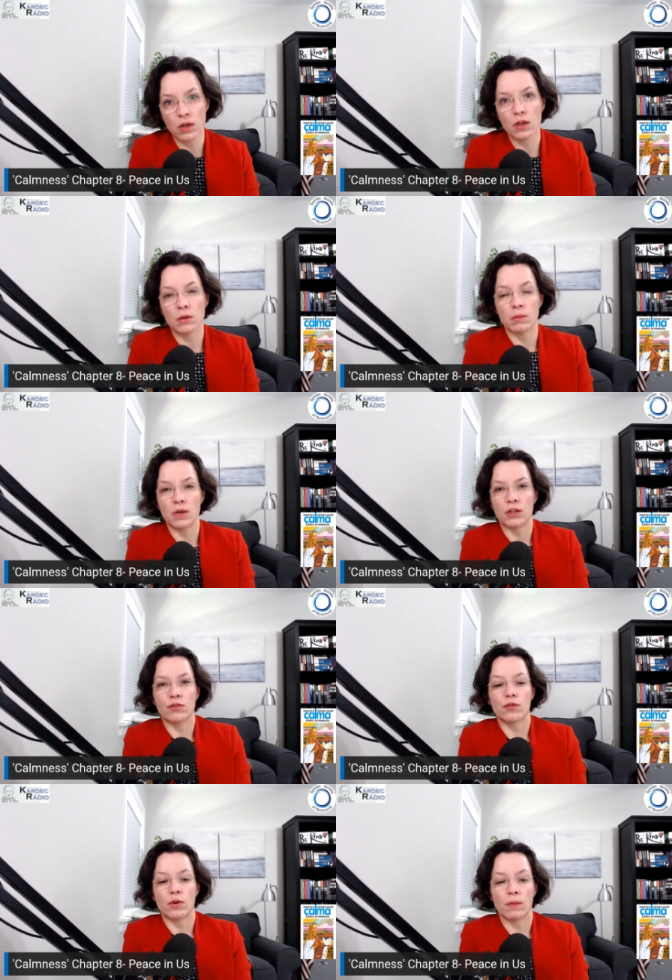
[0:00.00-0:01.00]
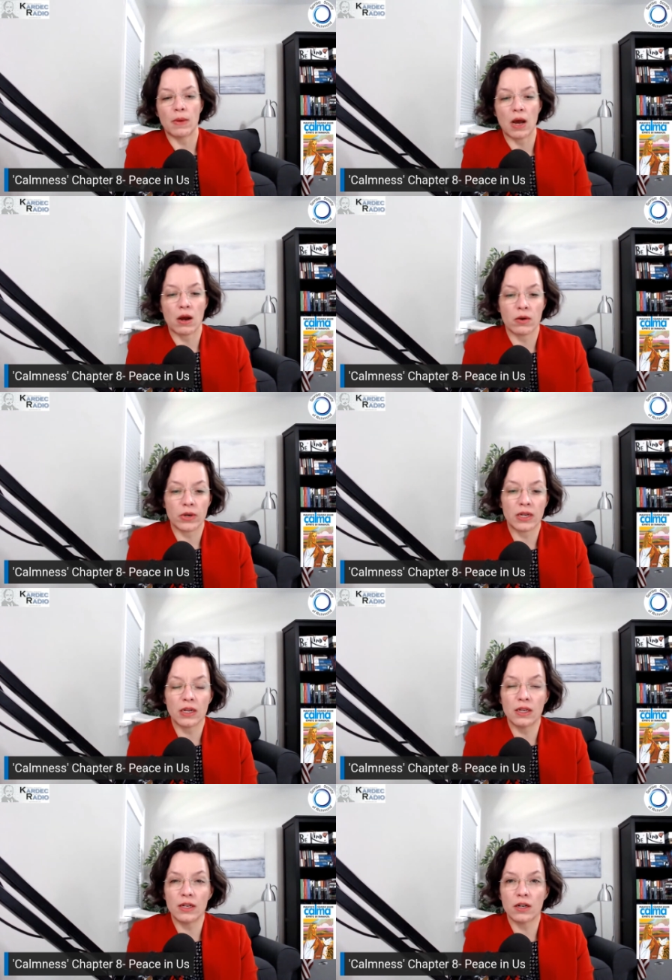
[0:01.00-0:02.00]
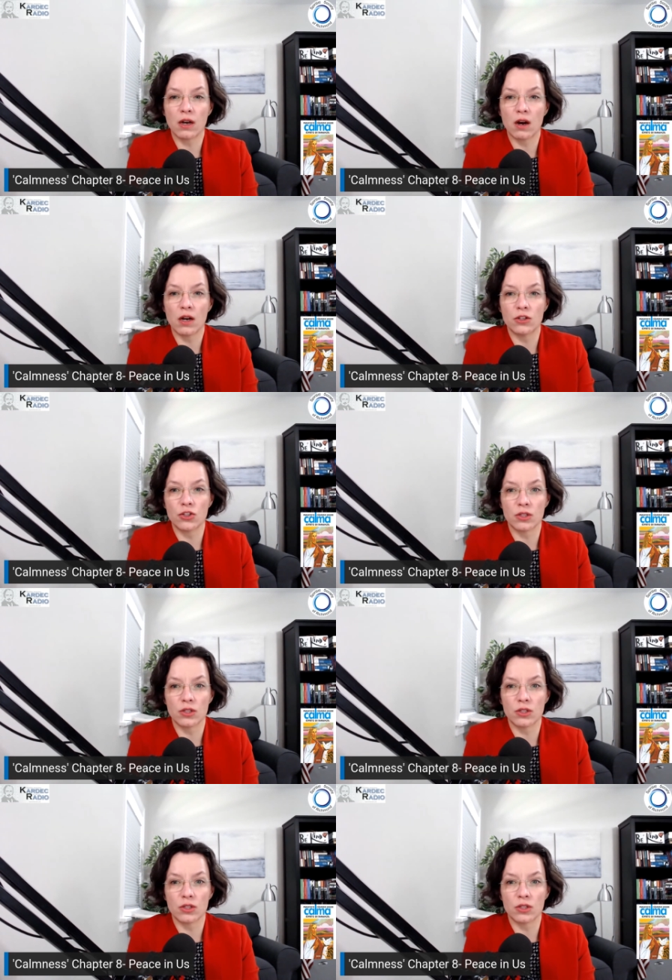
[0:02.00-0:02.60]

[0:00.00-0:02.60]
but from our clear conscience,